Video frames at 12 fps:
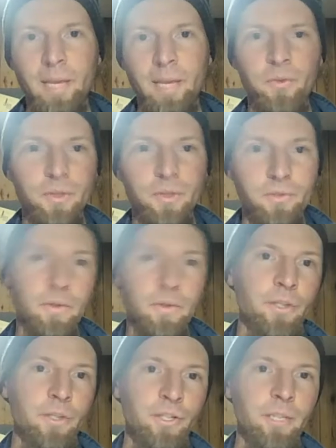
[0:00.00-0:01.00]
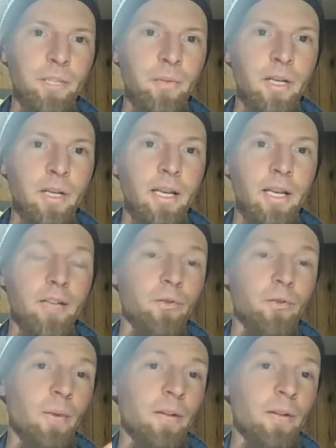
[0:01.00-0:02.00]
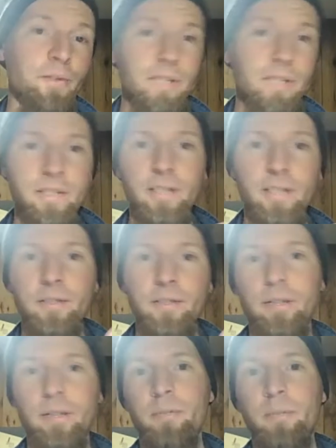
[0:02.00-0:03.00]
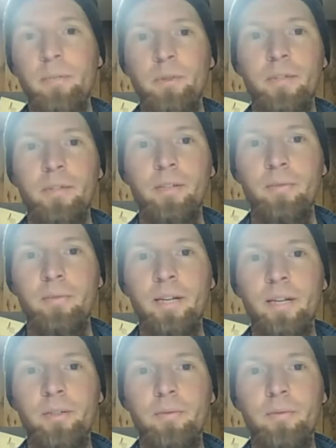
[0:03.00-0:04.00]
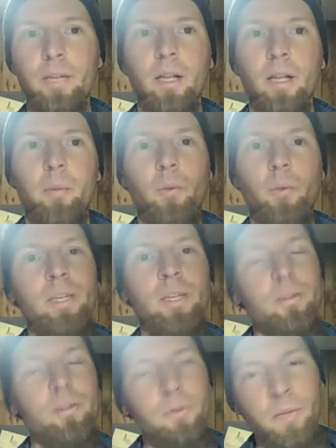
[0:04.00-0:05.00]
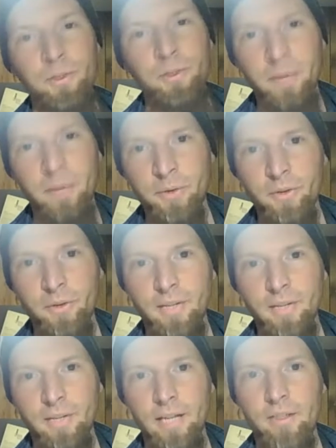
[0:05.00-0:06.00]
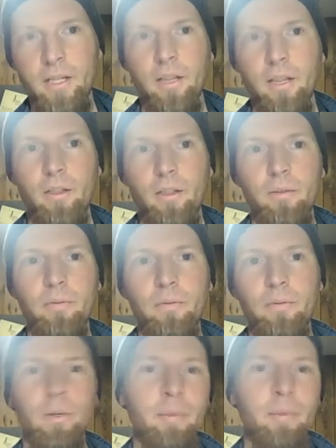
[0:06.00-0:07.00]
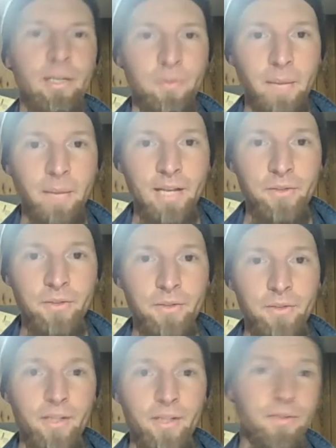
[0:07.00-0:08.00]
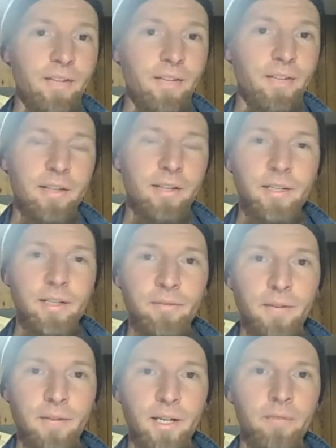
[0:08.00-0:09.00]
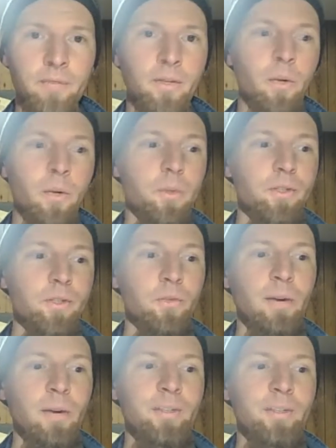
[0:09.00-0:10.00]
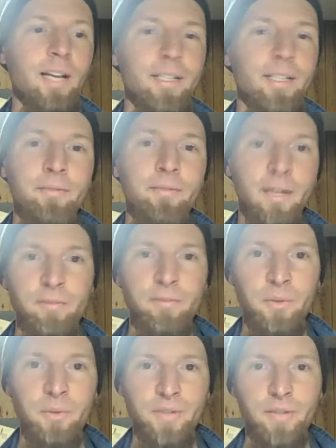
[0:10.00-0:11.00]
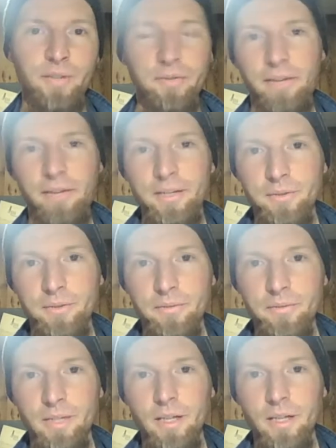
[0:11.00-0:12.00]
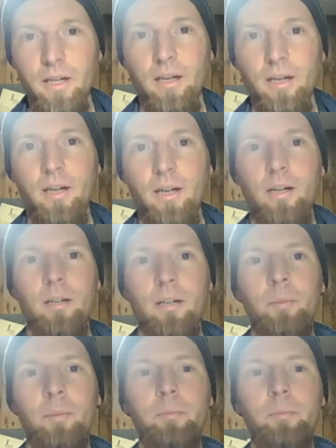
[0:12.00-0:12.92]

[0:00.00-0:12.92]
which is very cheap, is around 60 to 70% effective, but we could do much better than that. The very best mask is the N95, which is around 95% effective. There